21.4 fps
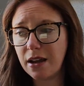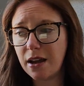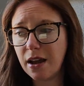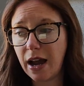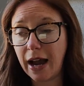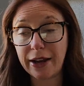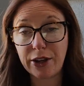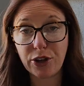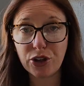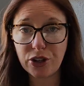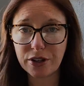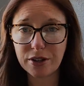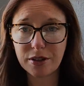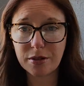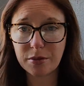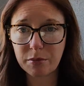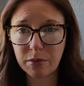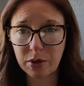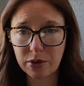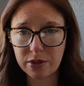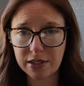I couldn't
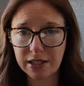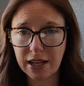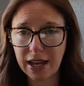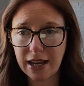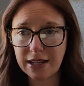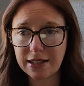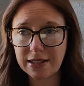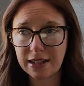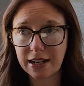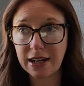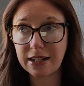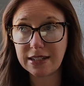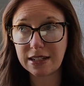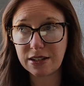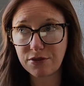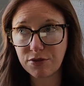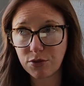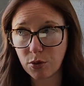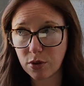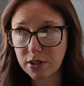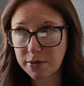most days, and I did
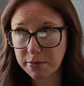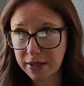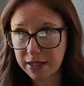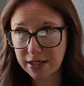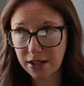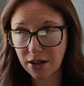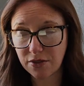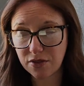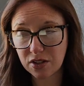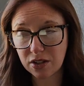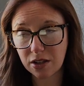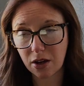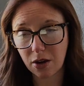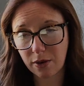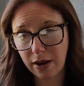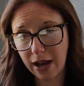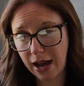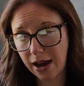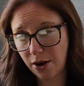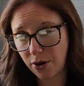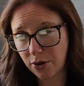force myself to go
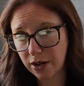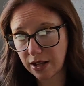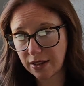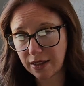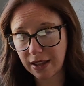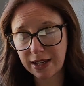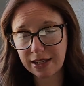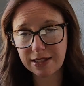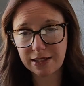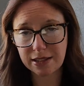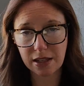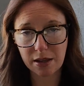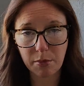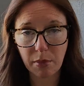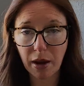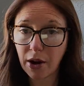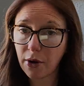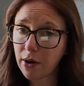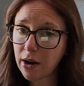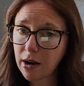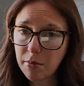out and like see my
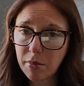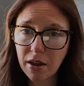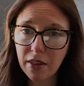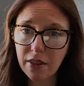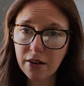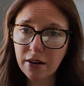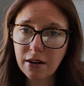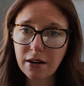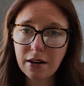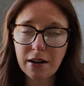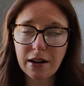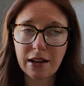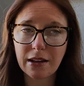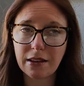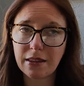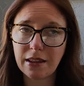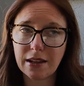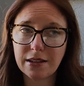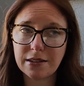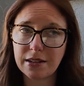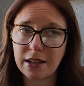grandmother and
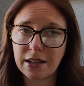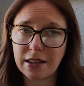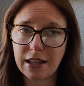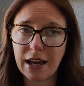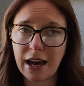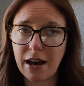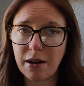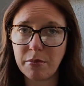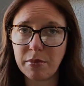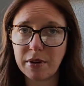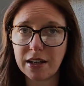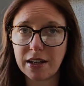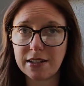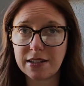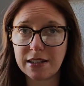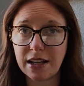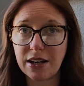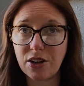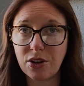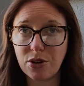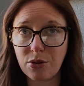things like that because I
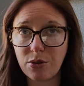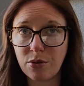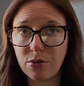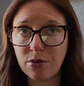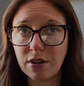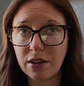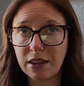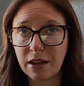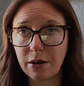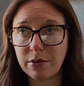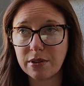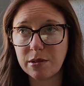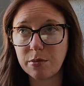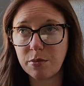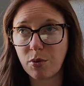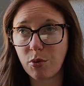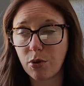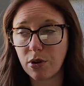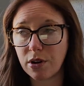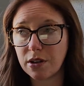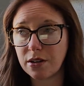knew that that was
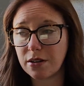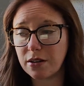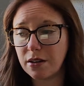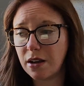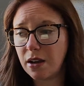important.